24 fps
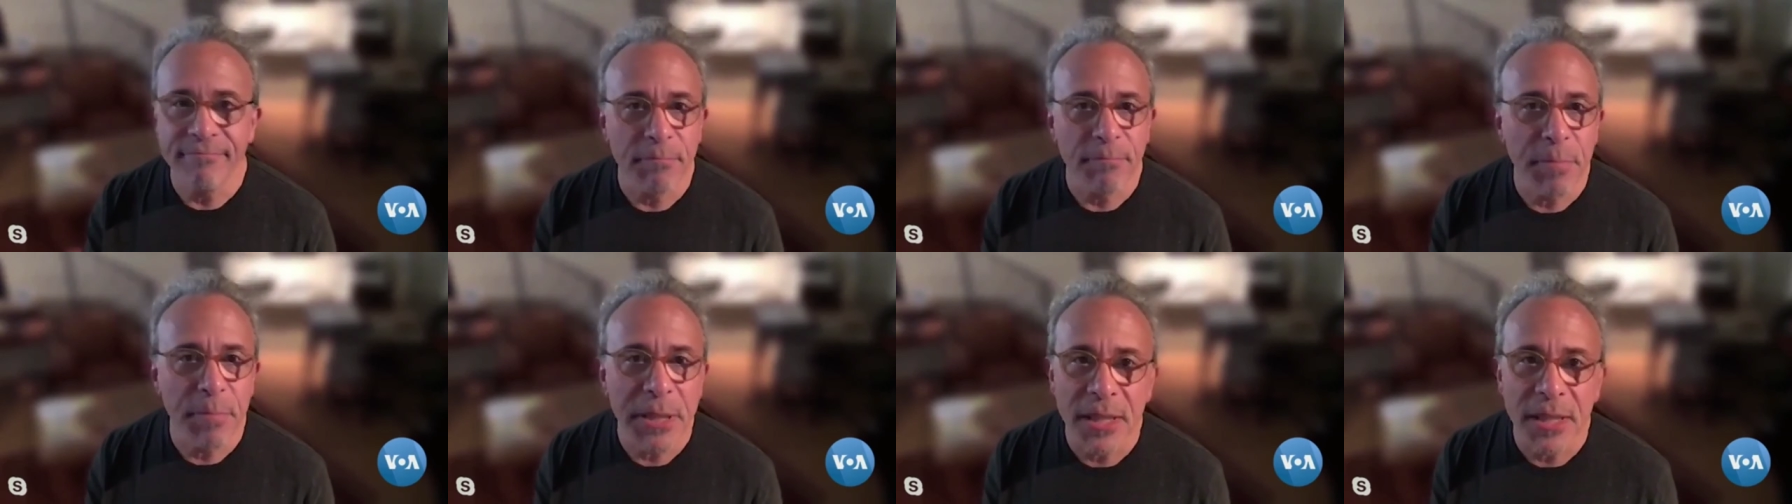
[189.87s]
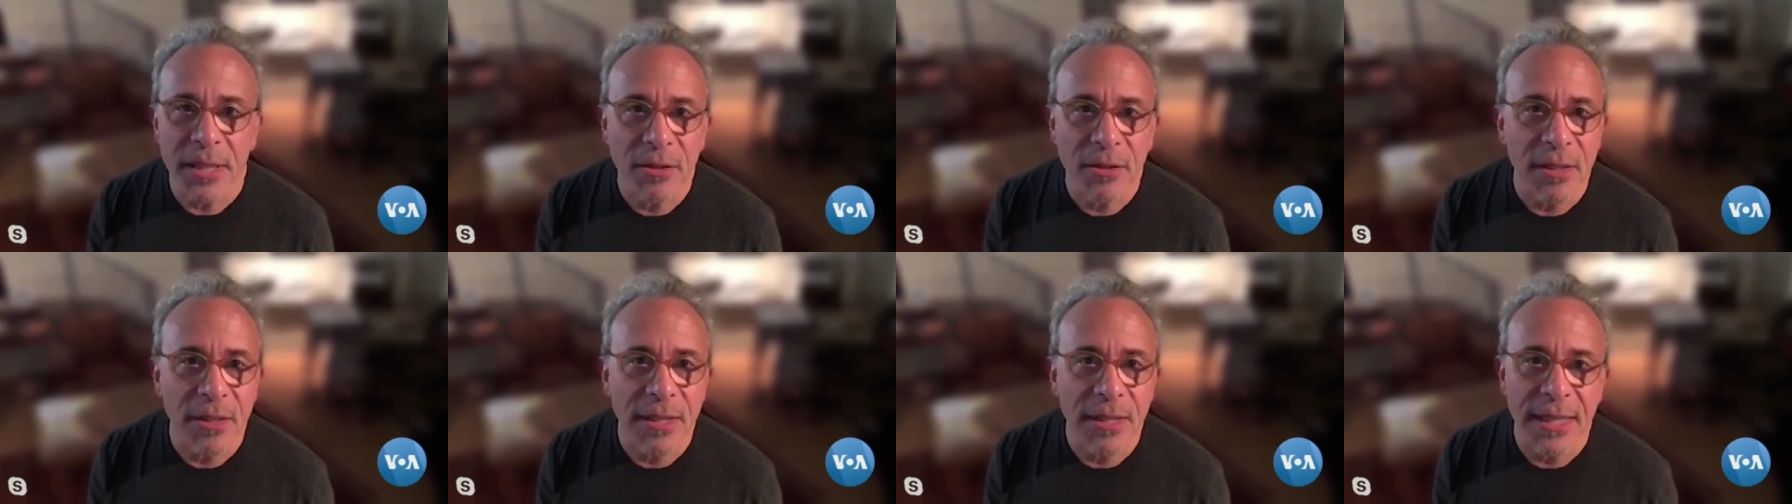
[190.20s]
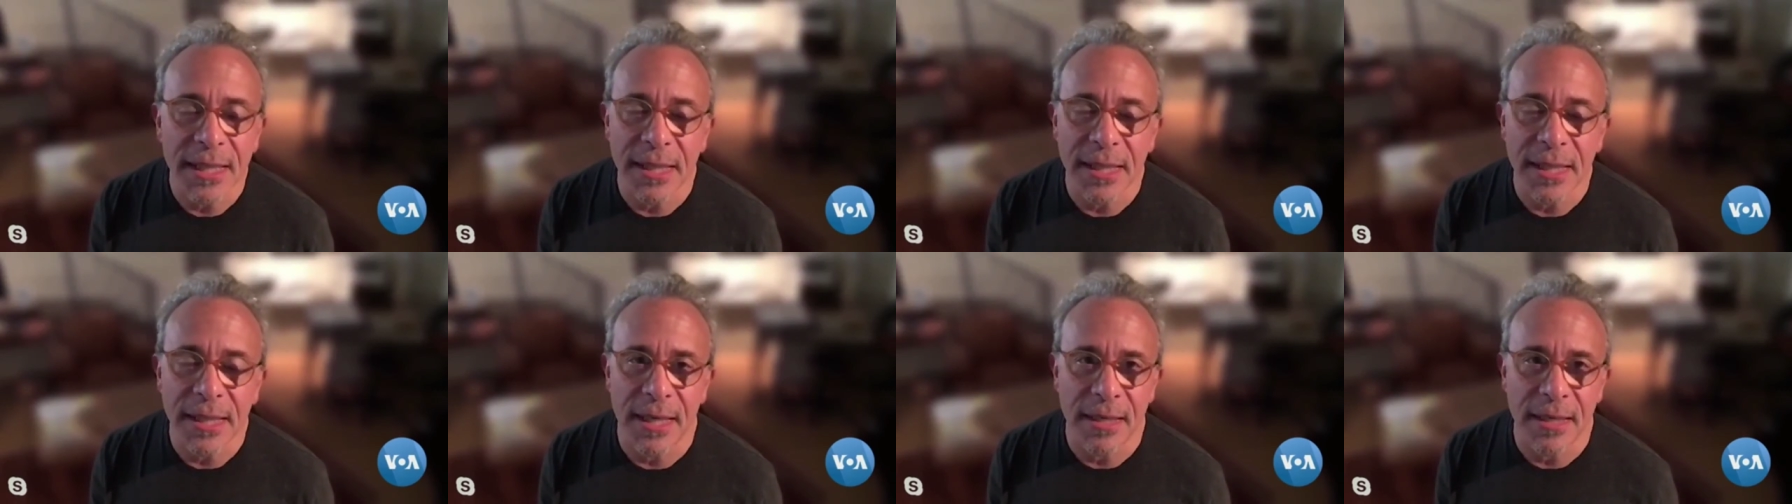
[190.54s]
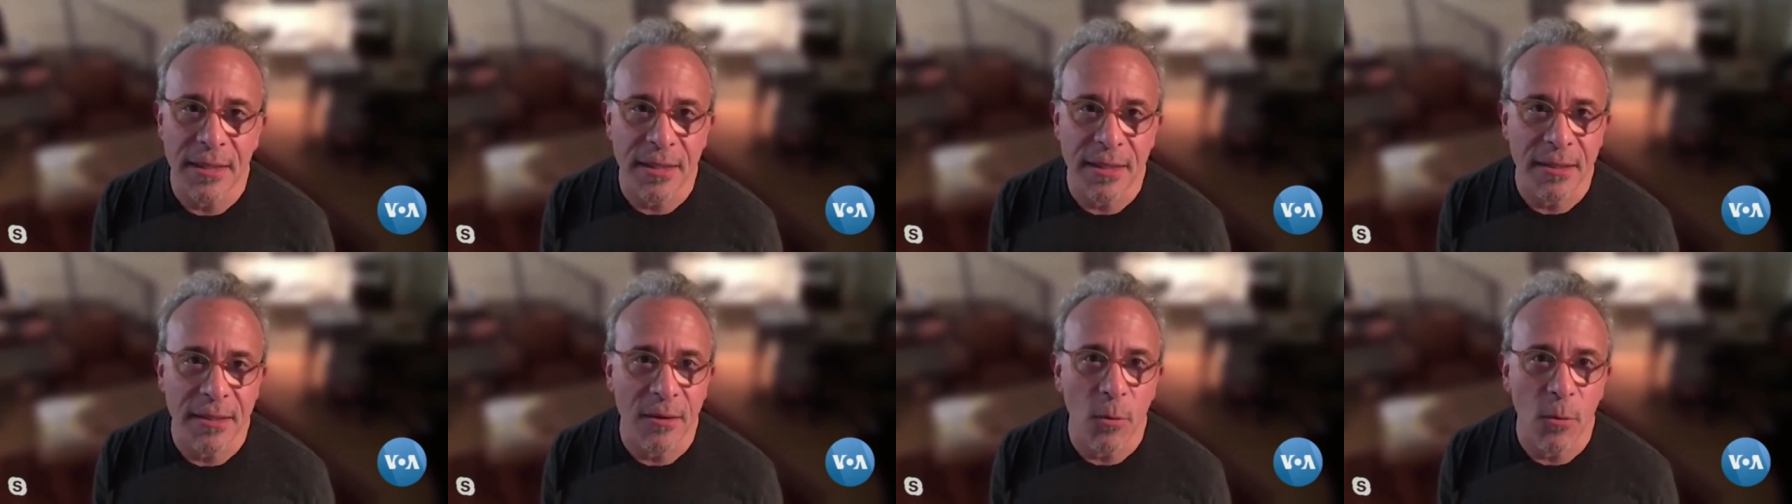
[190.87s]
political
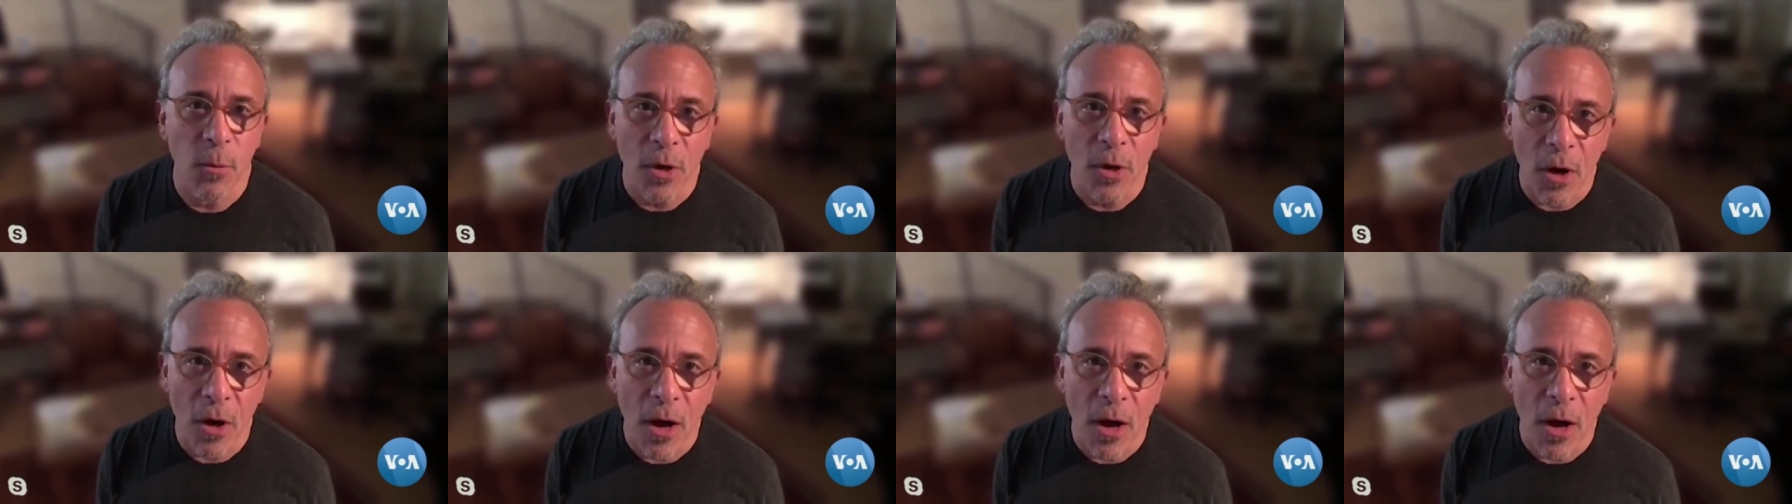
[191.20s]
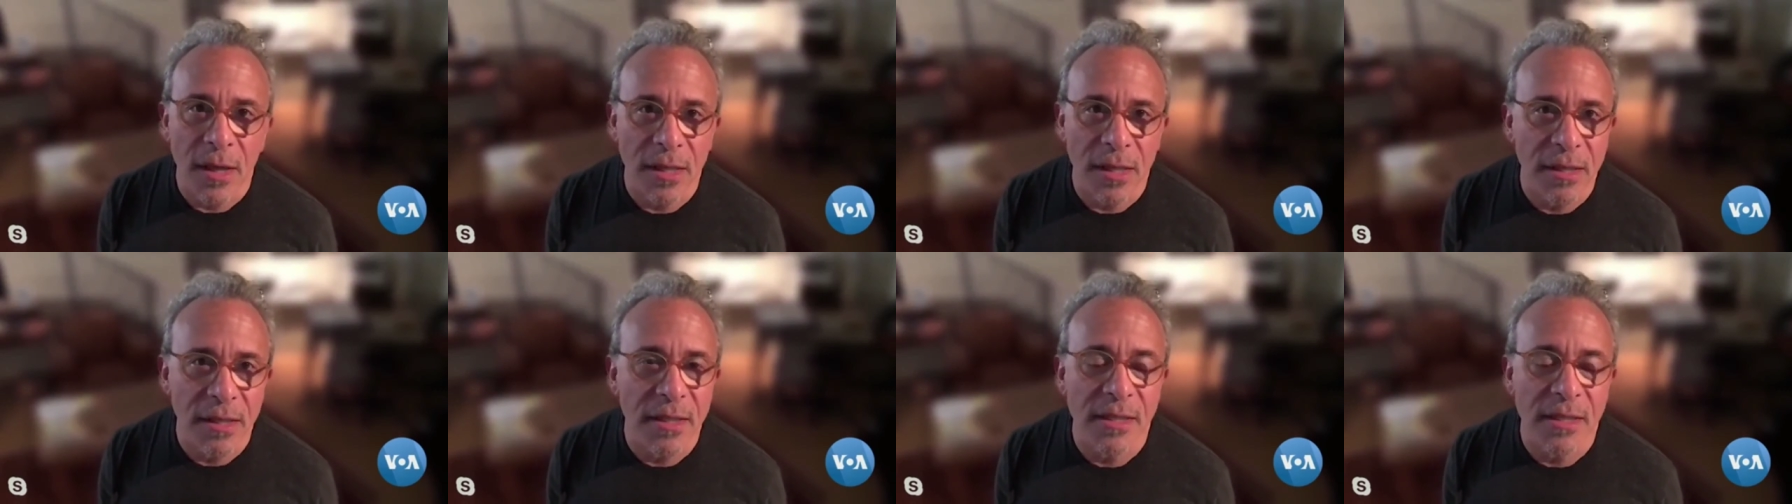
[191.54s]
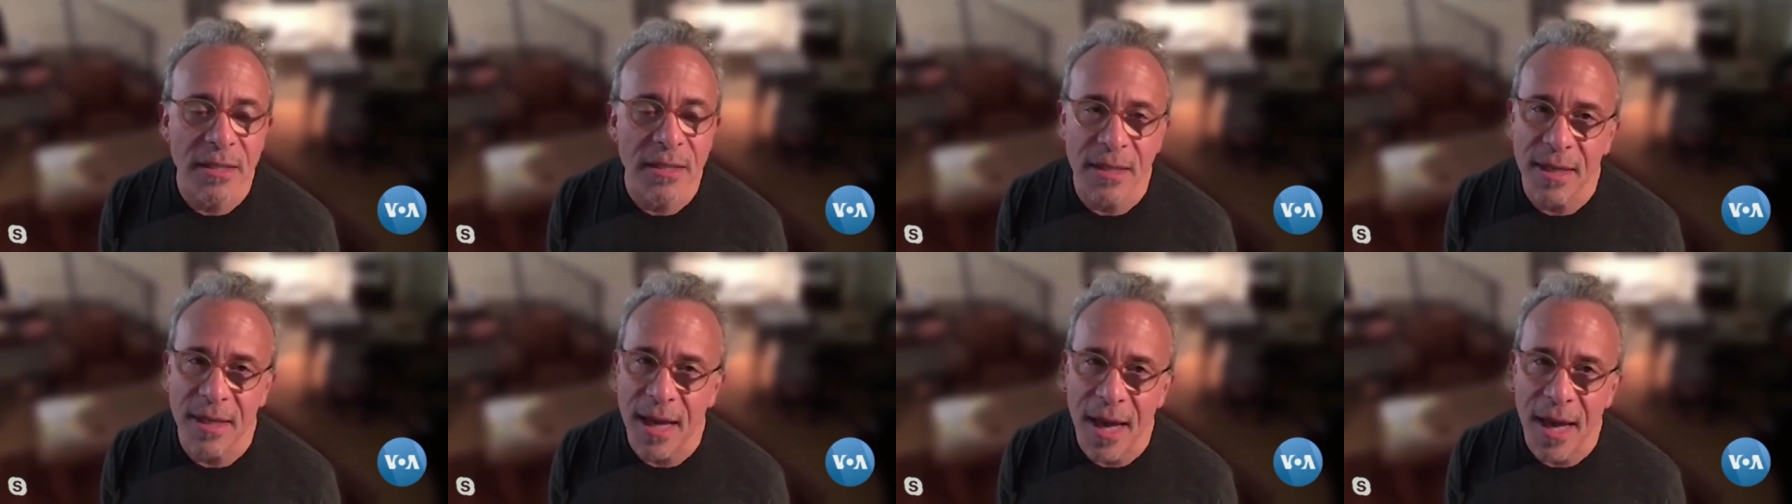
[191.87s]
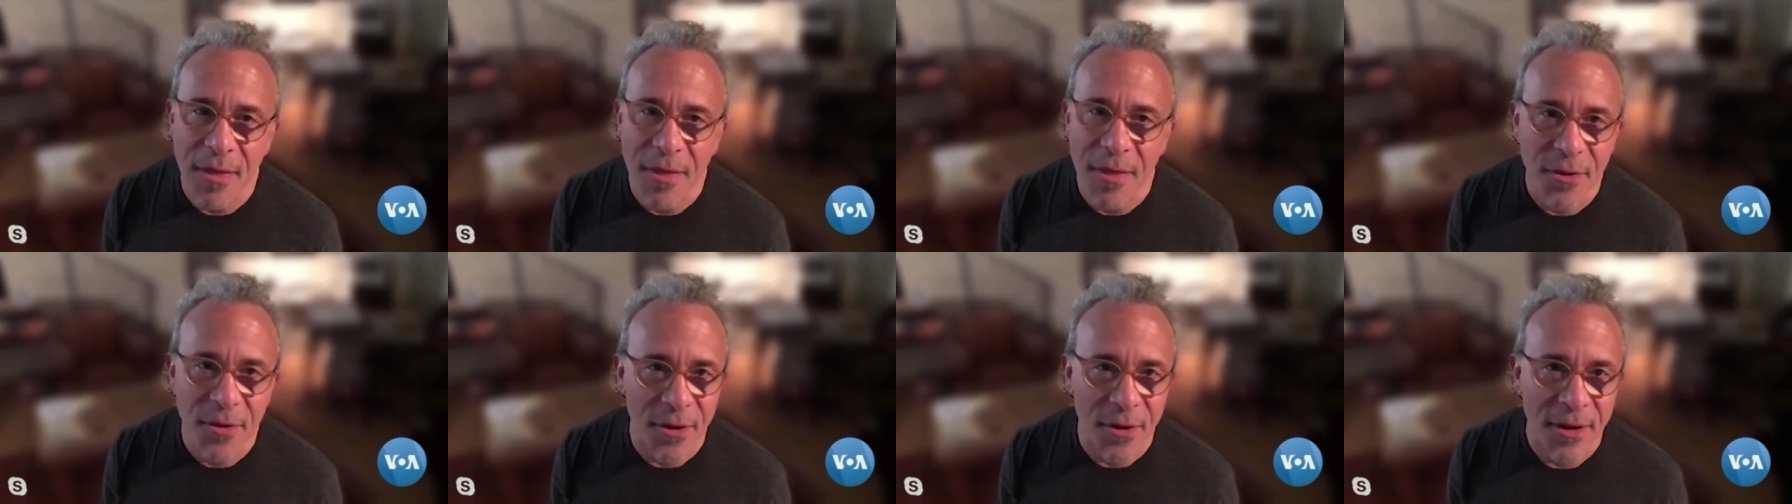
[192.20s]
leanings, we're all in this
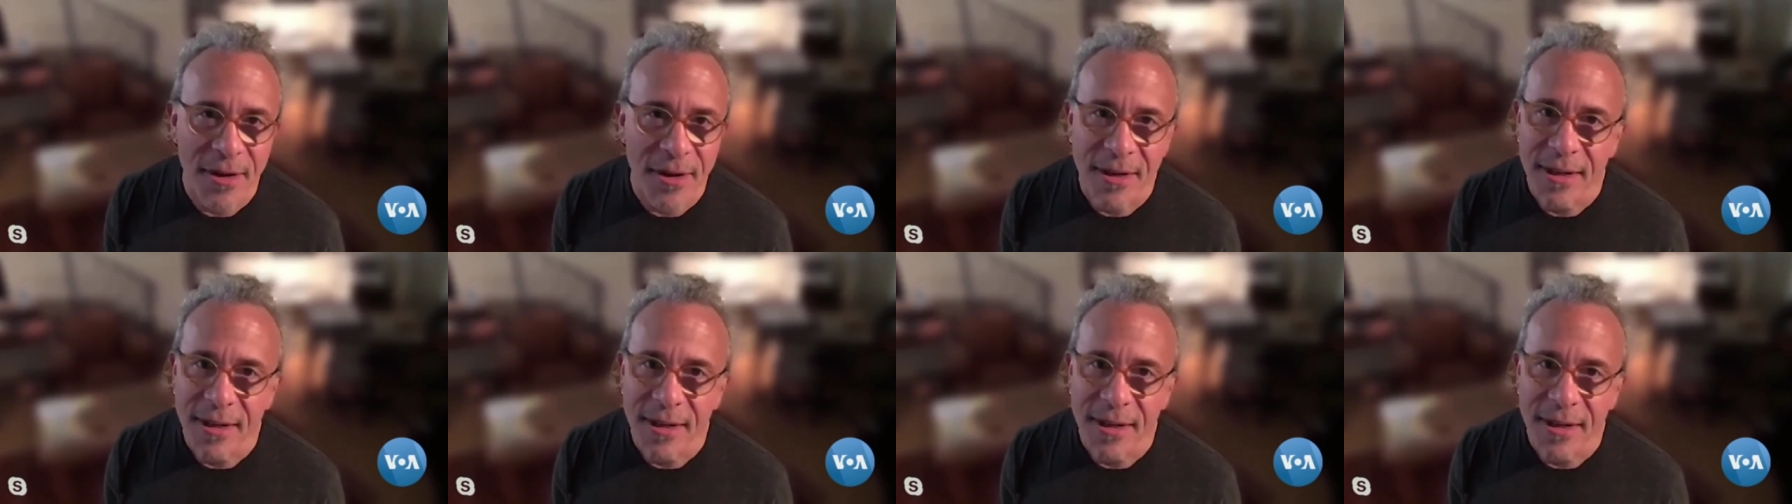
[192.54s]
together.